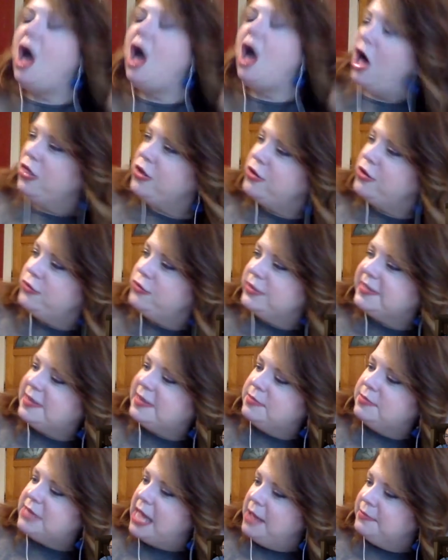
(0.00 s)
Although
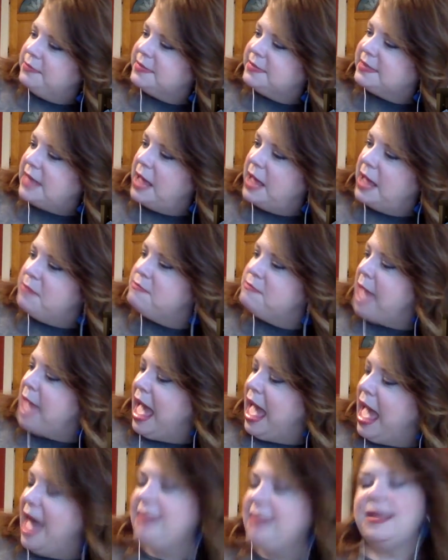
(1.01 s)
sometimes I'm
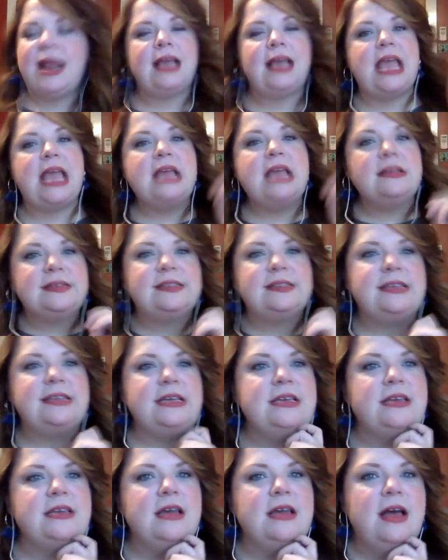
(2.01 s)
mad that I can't
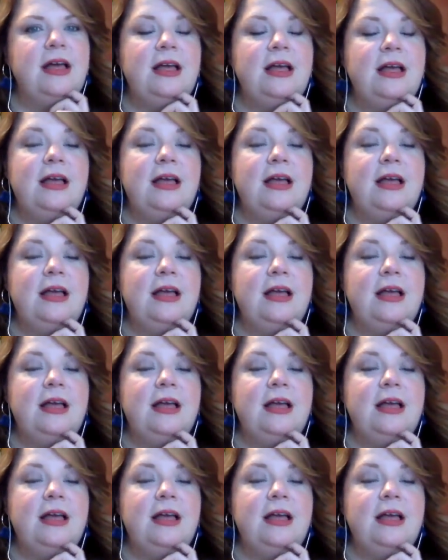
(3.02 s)
see